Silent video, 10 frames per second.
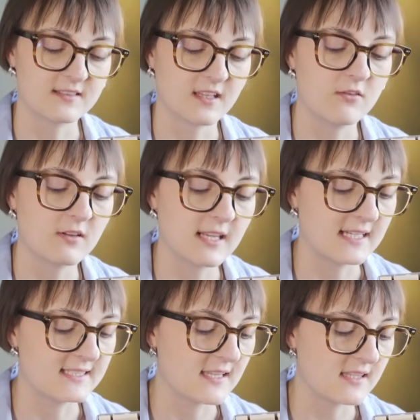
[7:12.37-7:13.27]
So
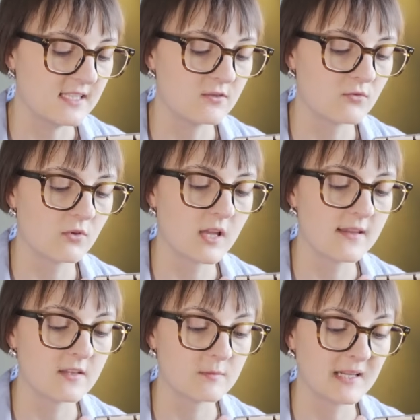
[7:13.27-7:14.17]
like I said, these are all
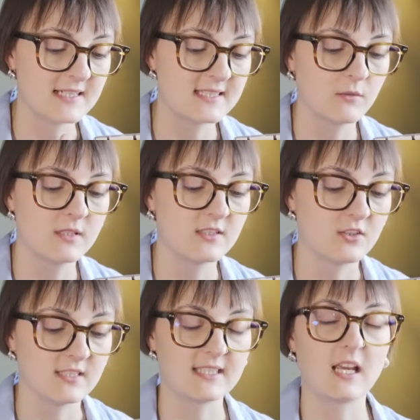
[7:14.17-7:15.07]
like those plastic ones.
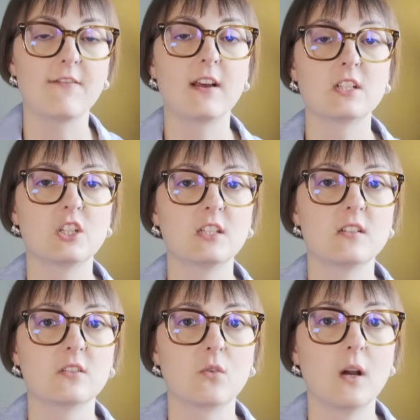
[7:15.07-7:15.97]
You can see I've actually
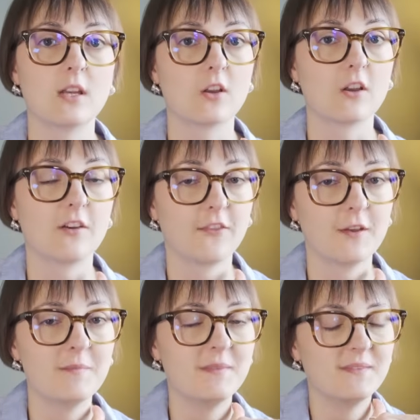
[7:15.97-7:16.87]
done quite a lot of
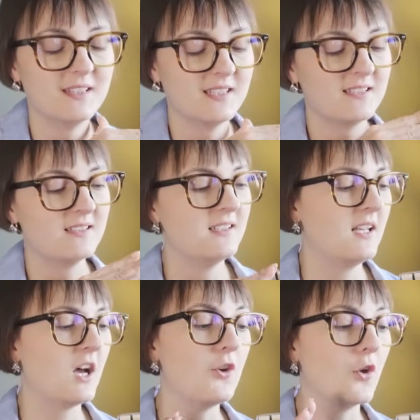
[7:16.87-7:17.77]
them,
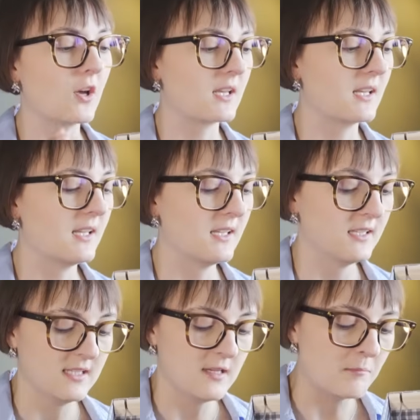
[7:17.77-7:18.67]
annoyingly.
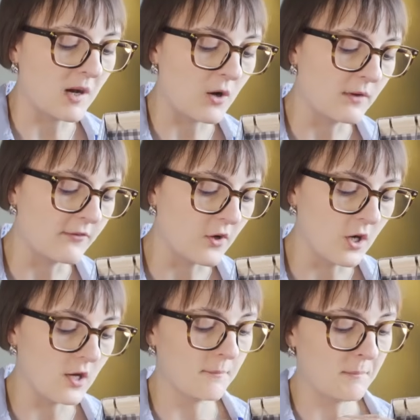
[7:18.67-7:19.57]
But we've
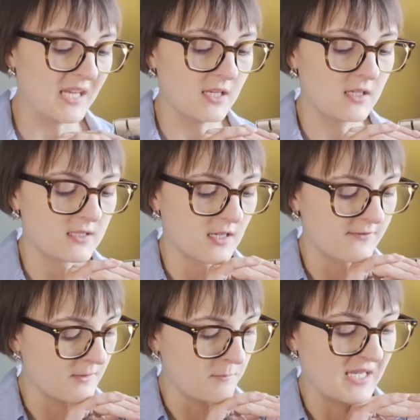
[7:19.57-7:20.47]
got pink,
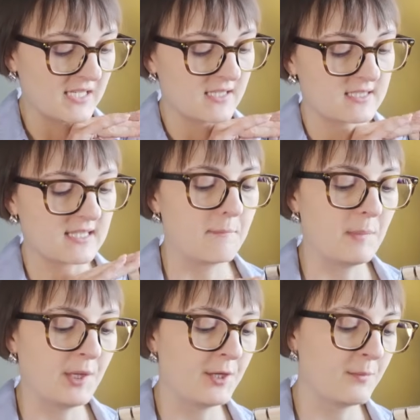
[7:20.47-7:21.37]
I've done pinks and
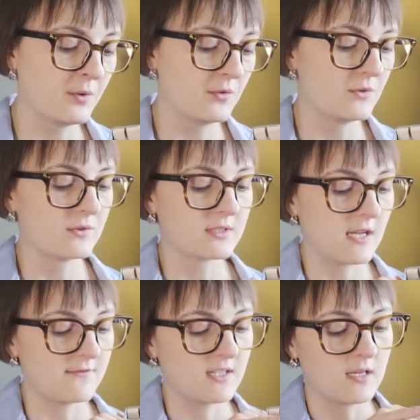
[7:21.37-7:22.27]
purples,
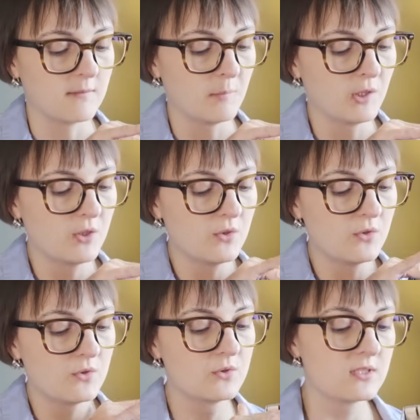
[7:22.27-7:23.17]
I've done
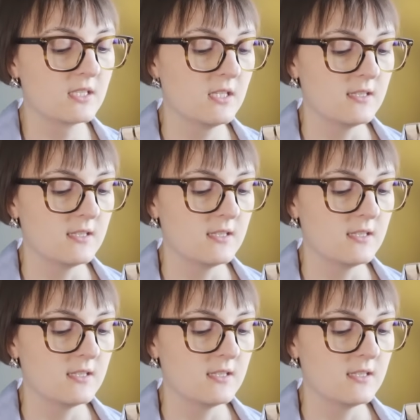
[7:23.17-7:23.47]
blues.